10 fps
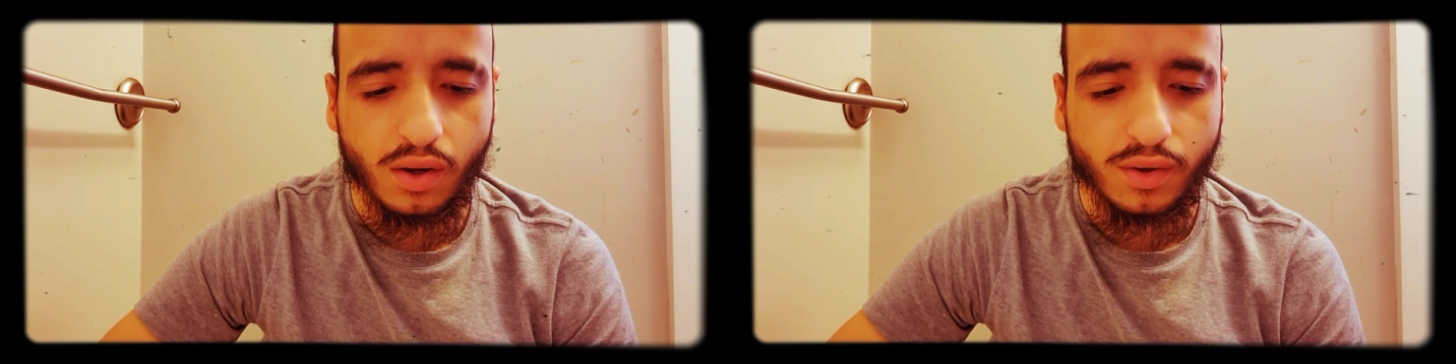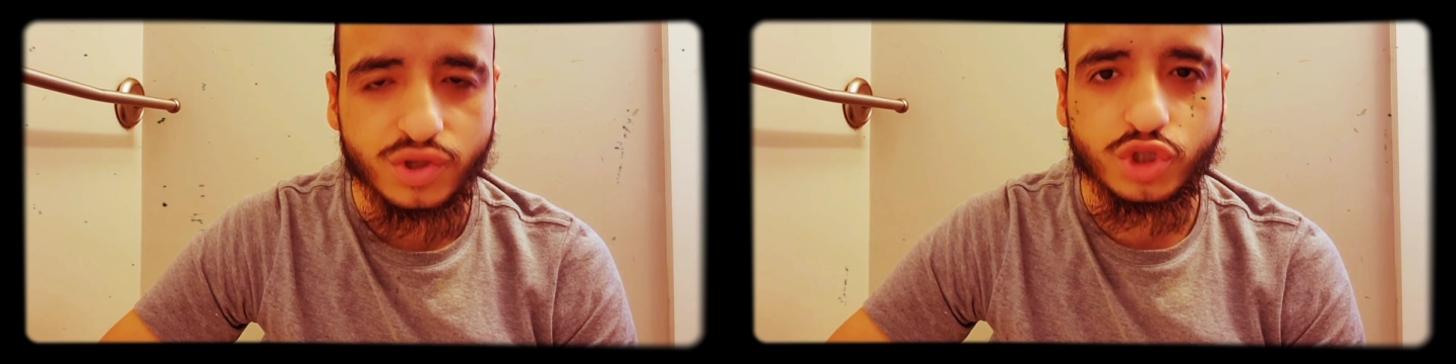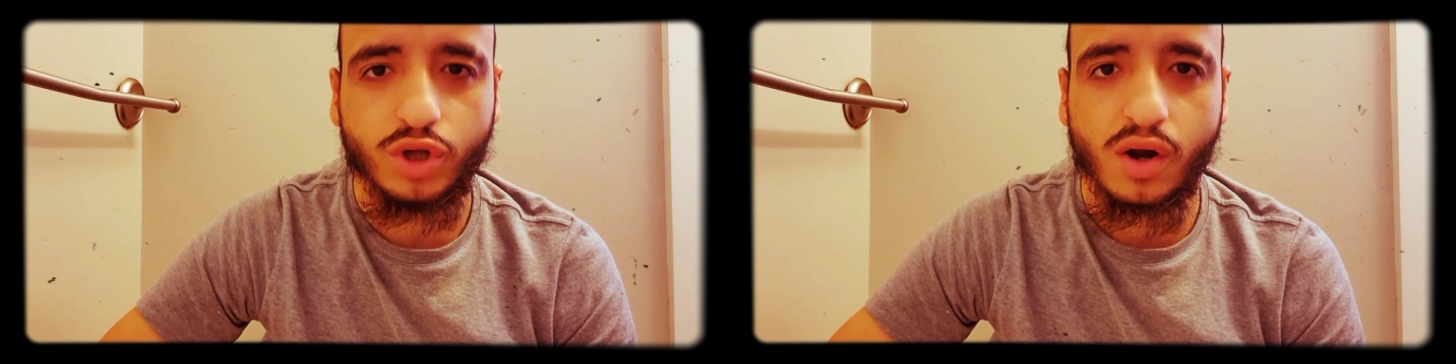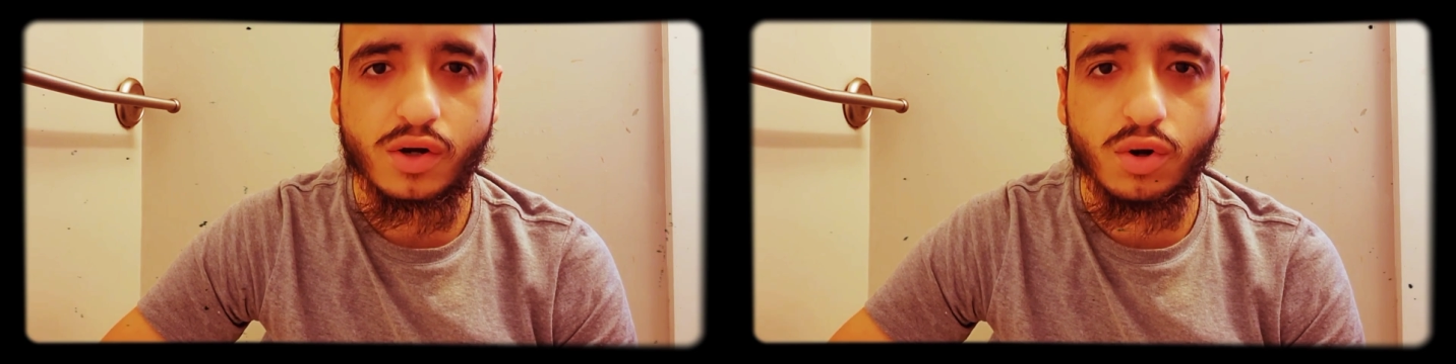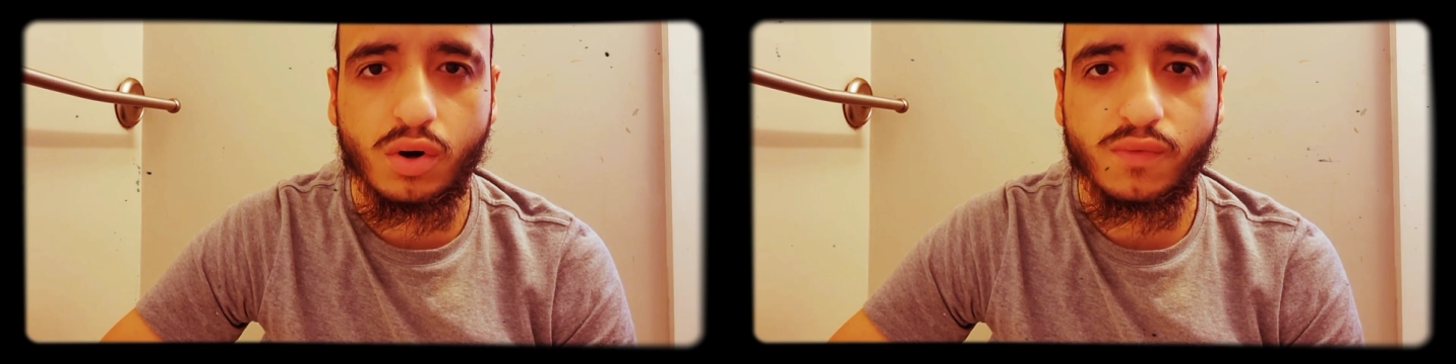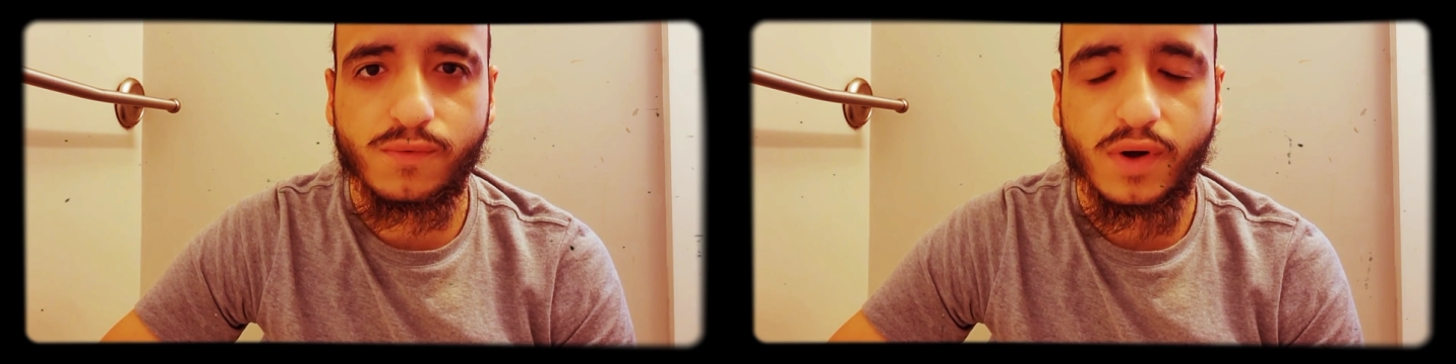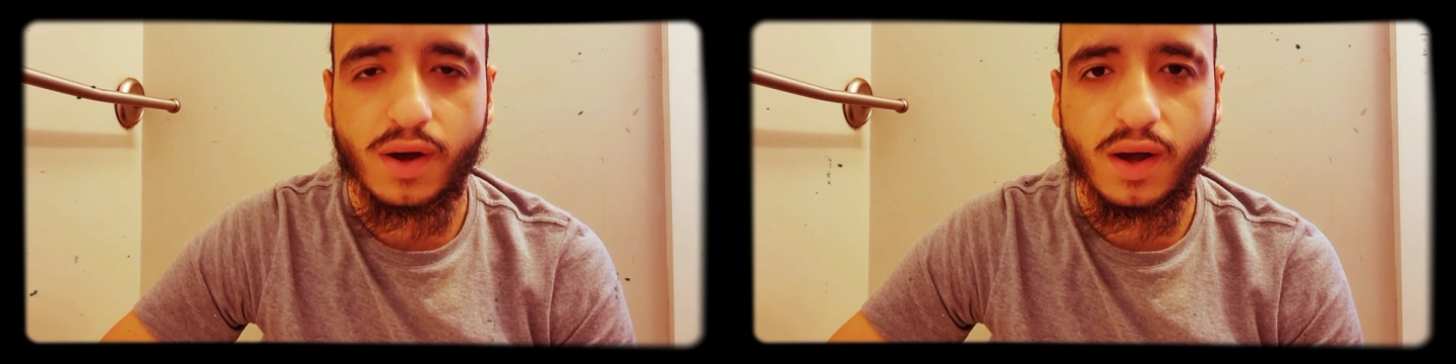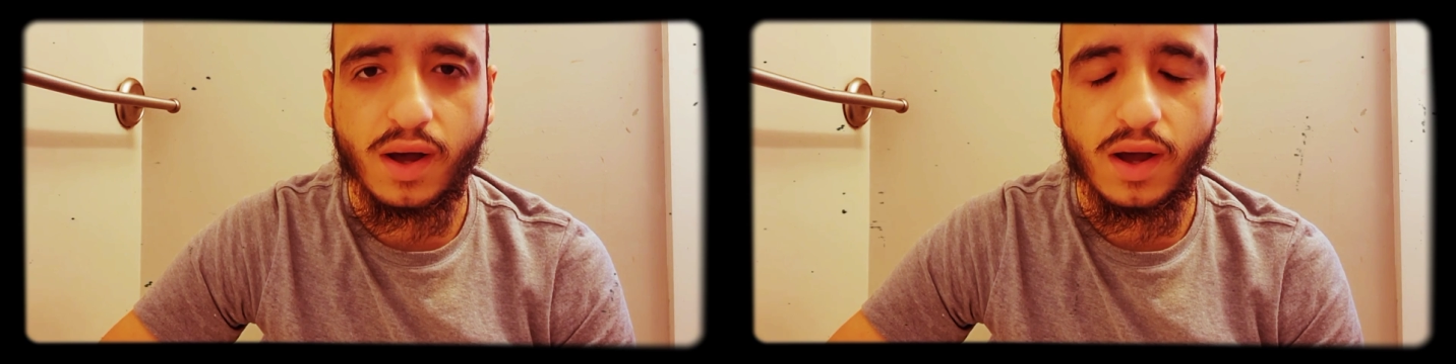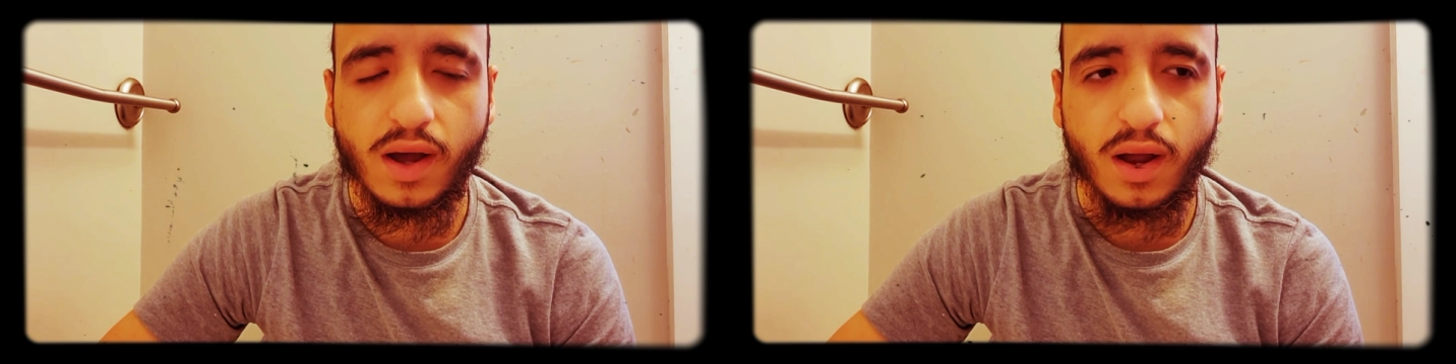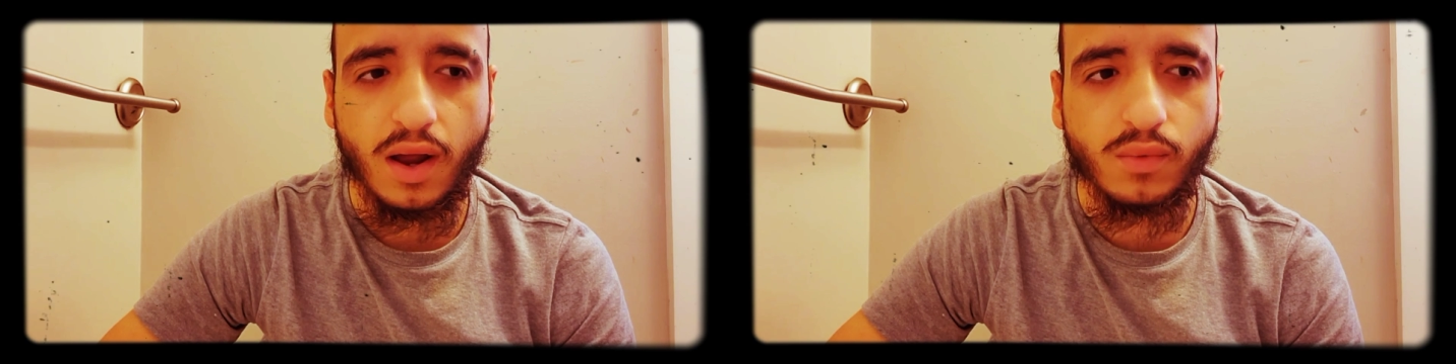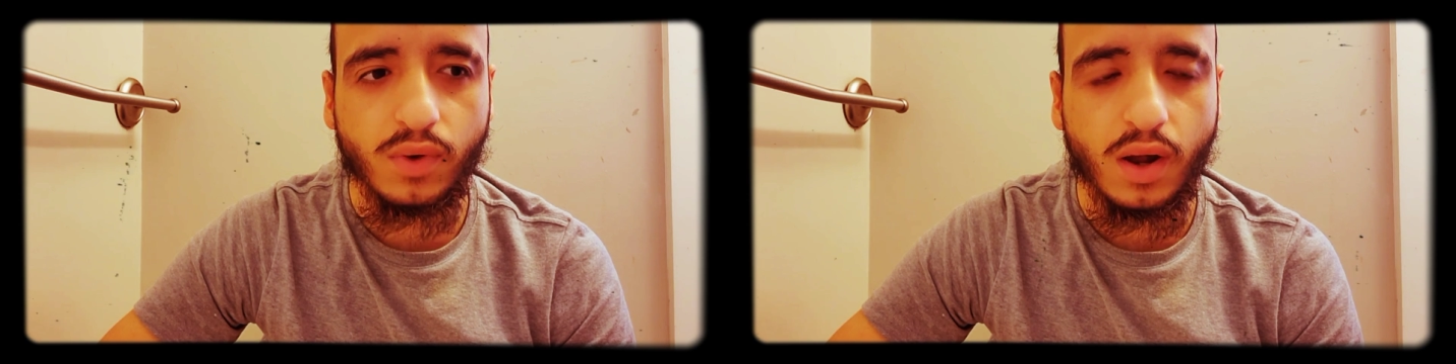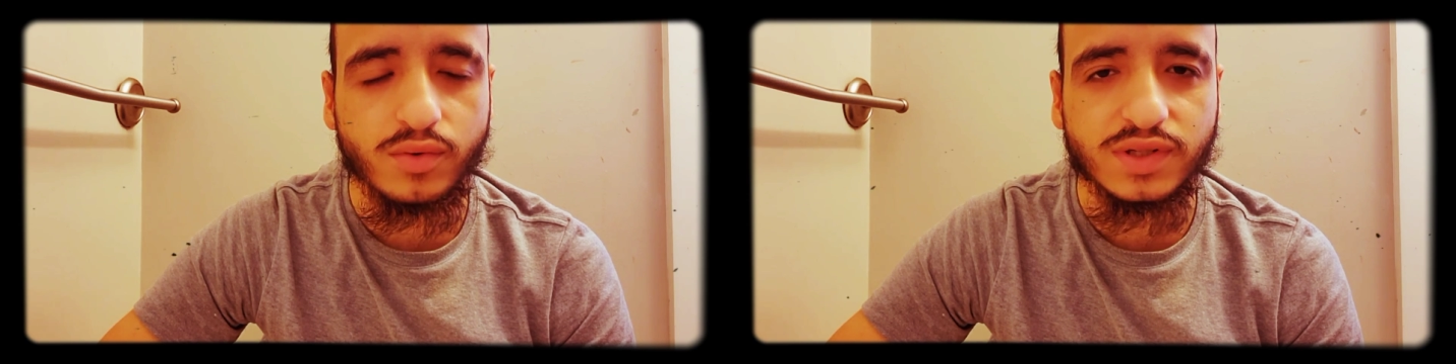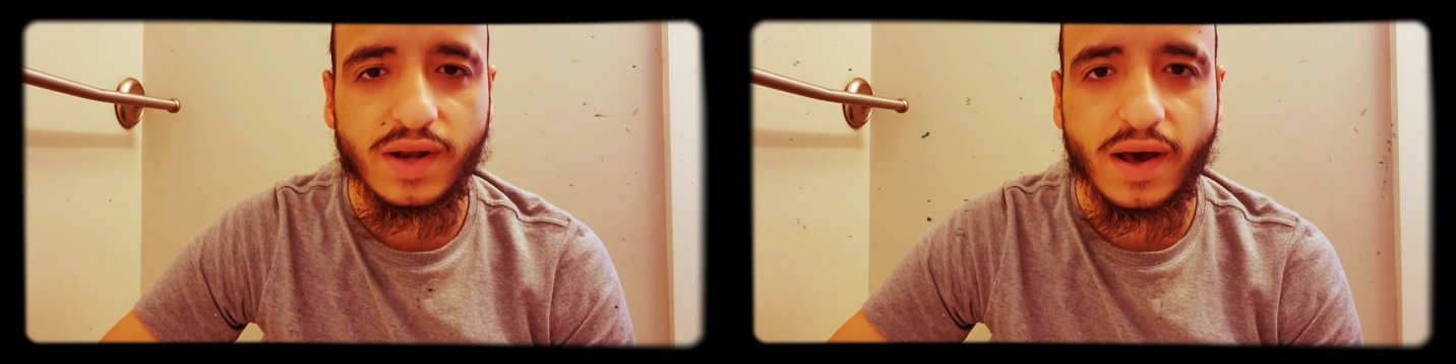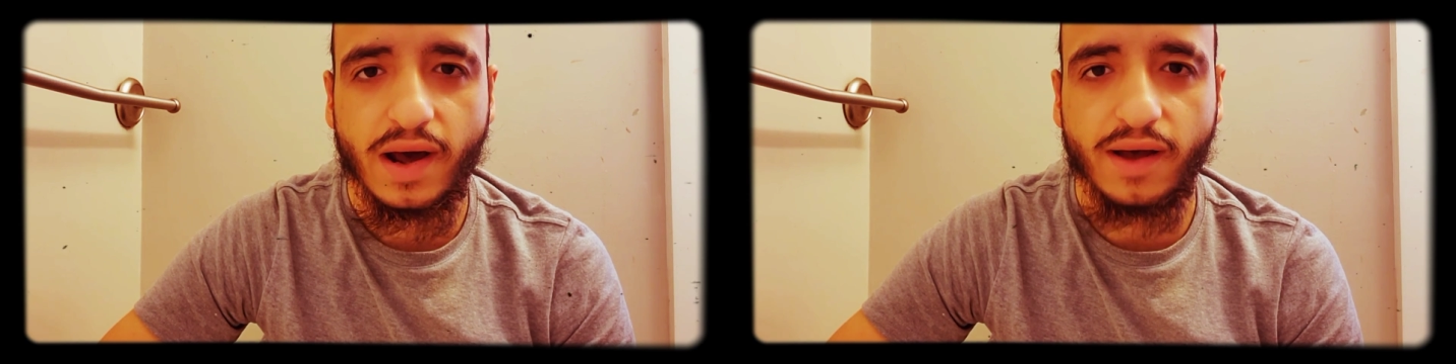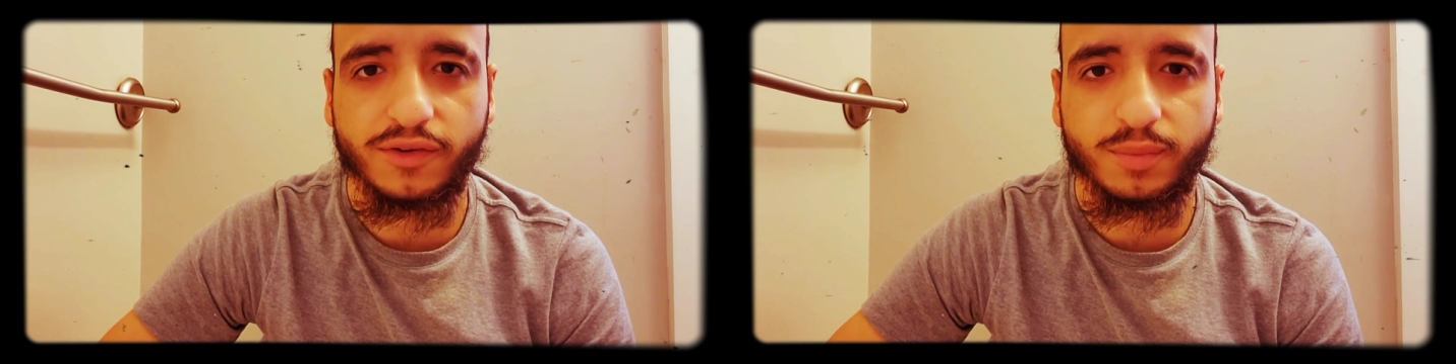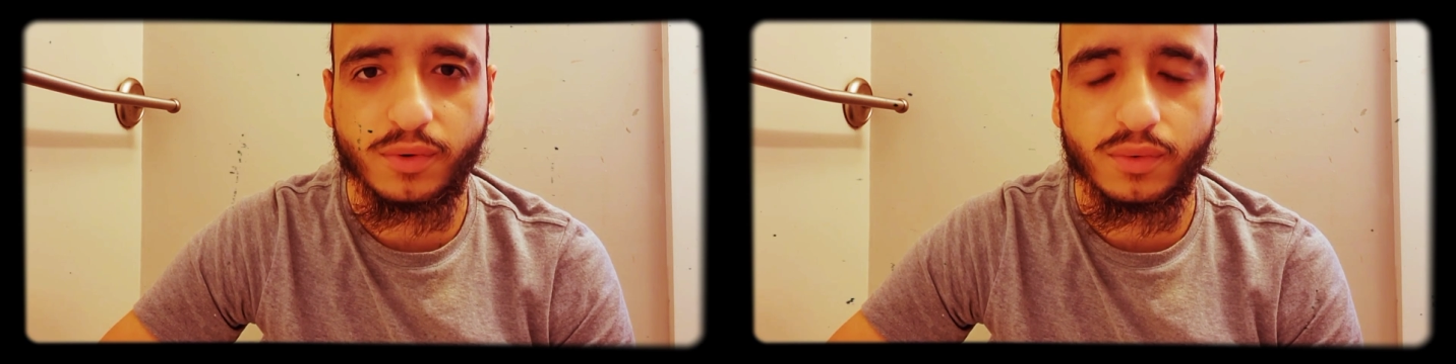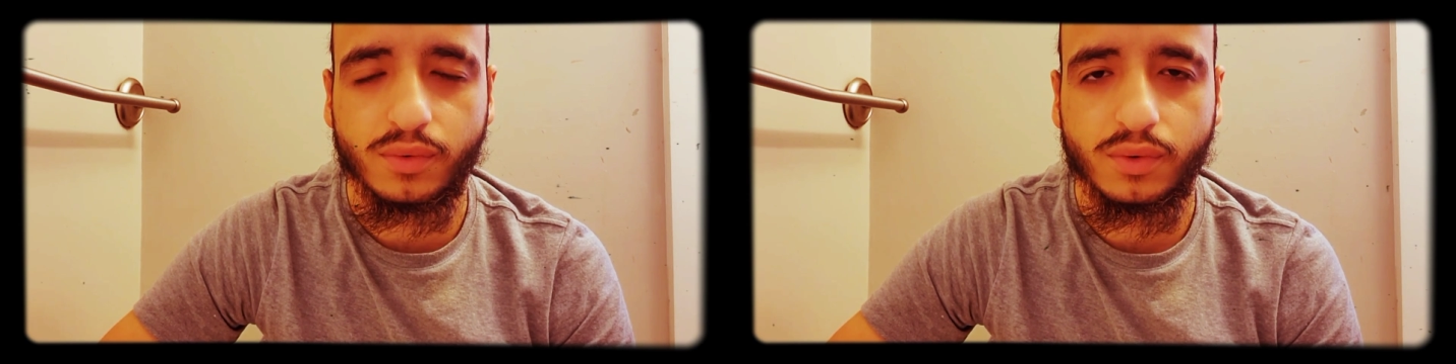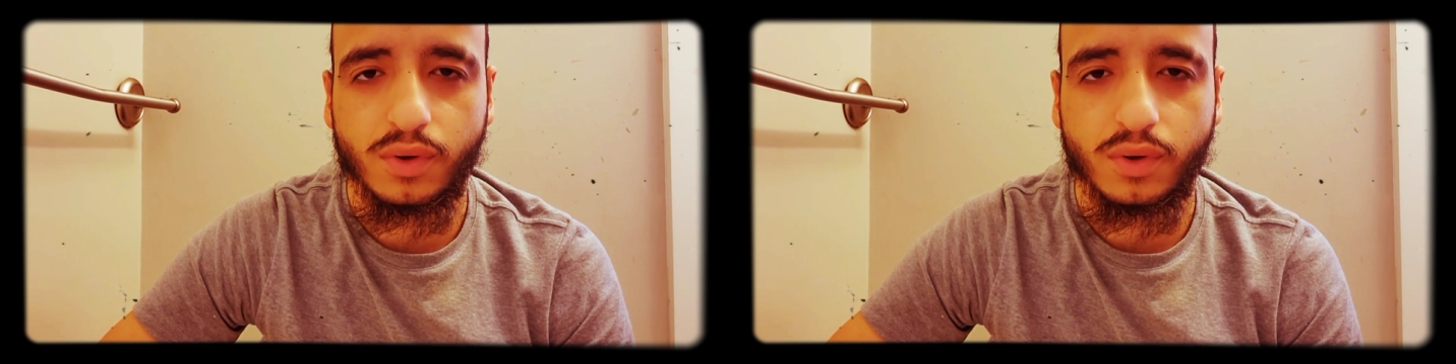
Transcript: it started off when I, I, I was in a hospital.